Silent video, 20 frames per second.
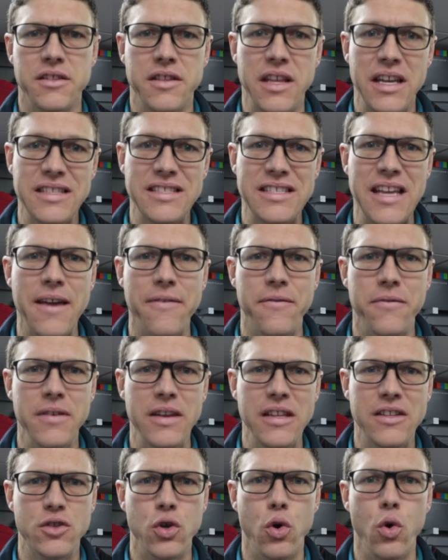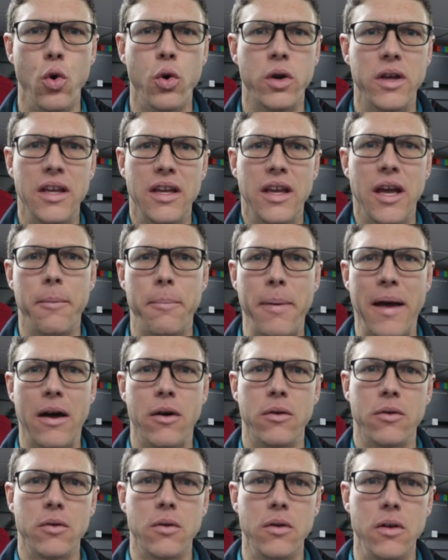so they're definitely talking
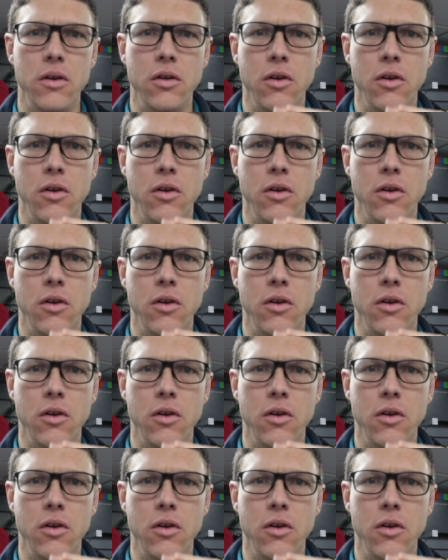about